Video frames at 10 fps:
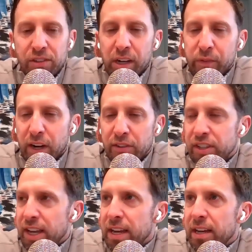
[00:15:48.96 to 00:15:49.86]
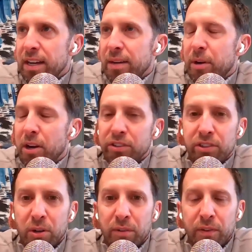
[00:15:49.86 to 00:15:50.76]
stuff and i'll say um,
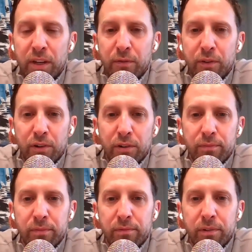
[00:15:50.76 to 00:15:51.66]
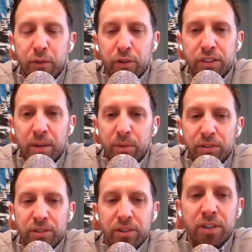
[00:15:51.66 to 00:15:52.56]
also if if you're a first time
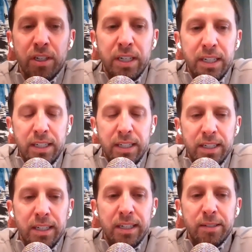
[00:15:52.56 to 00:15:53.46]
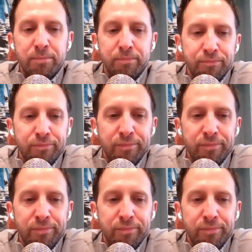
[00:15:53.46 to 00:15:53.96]
listener um,